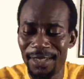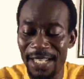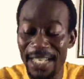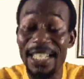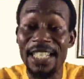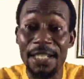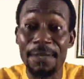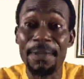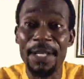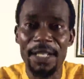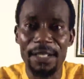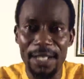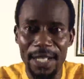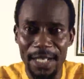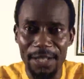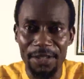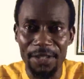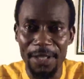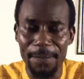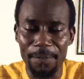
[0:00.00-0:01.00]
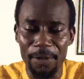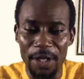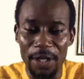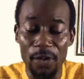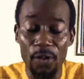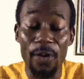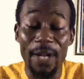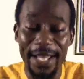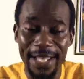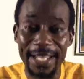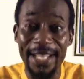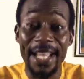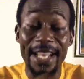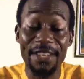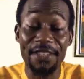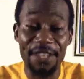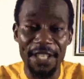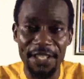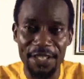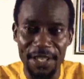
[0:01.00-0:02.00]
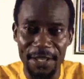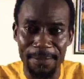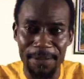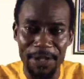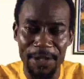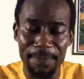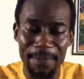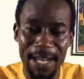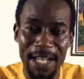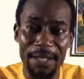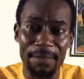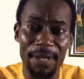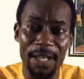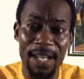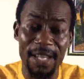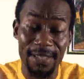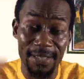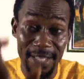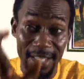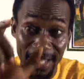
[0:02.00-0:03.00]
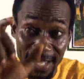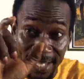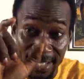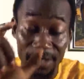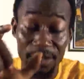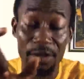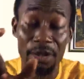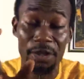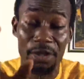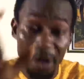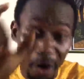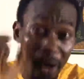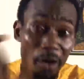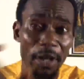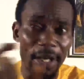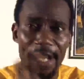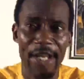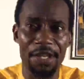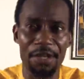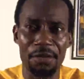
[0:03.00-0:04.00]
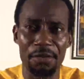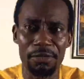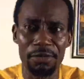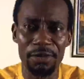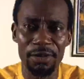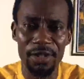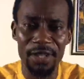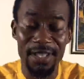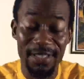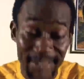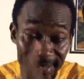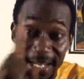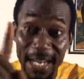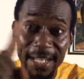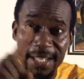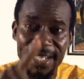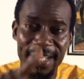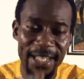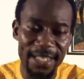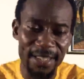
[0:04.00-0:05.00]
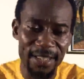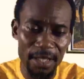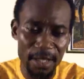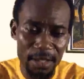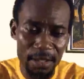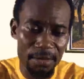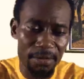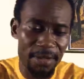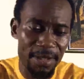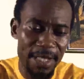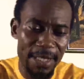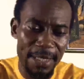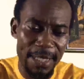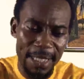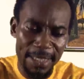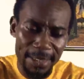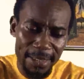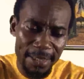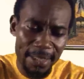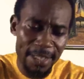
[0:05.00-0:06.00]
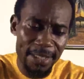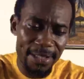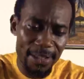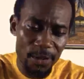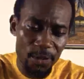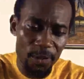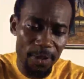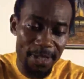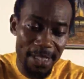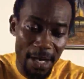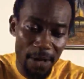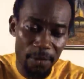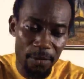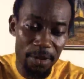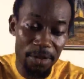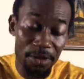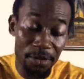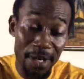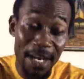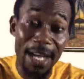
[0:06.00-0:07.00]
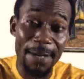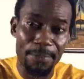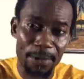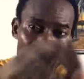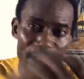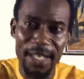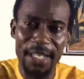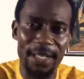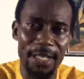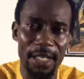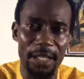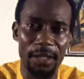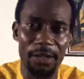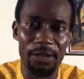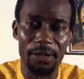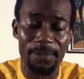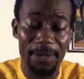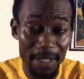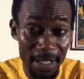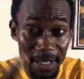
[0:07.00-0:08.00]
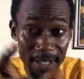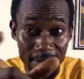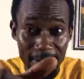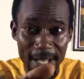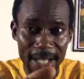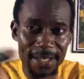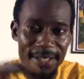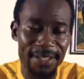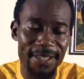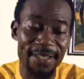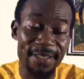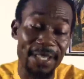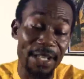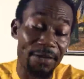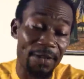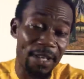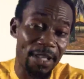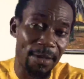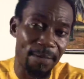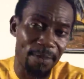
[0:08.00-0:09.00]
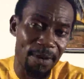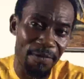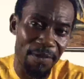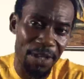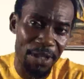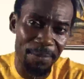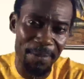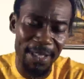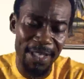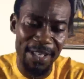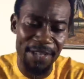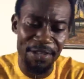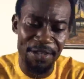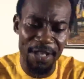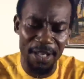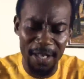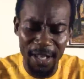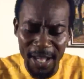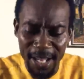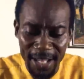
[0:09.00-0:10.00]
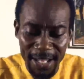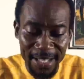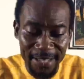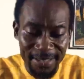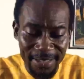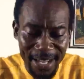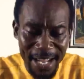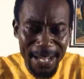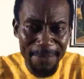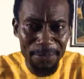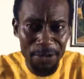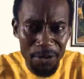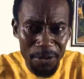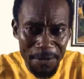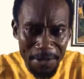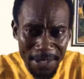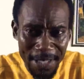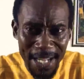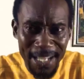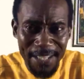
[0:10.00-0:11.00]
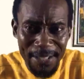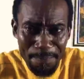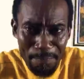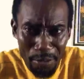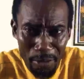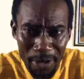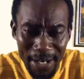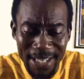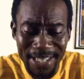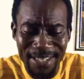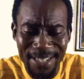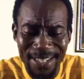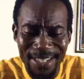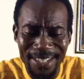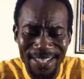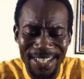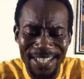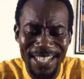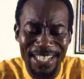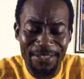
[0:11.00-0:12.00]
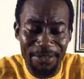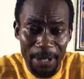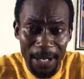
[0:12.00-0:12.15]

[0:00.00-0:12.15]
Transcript: intimate God to the point where he can't change his mind, because he's got only you standing to say that this is what I want to happen in the globe. That's the secret of Prophet Uebert Angel. He has come to that point in